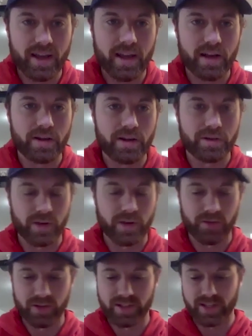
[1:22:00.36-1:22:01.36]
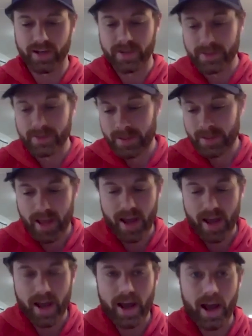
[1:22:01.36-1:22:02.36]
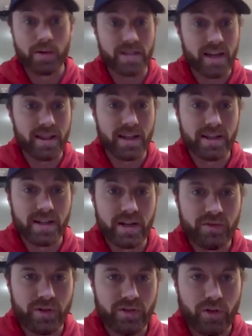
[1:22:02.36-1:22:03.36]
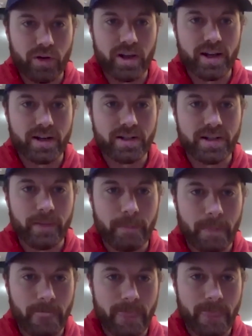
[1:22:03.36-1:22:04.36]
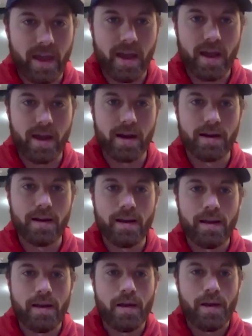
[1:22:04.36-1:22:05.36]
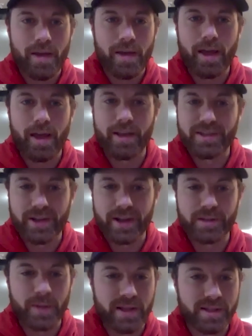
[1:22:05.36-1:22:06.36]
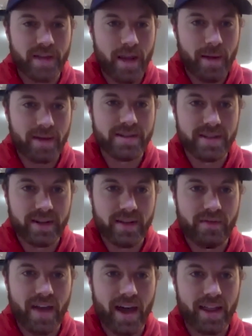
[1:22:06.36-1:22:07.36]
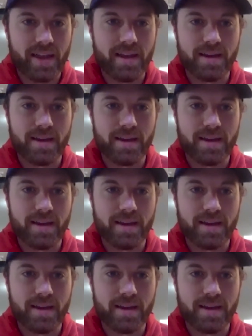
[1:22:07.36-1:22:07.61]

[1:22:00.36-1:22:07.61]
Gary is referencing, uh, I was at LinkedIn for four years, and oh, yeah. and so I spent some time out in Silicon Valley.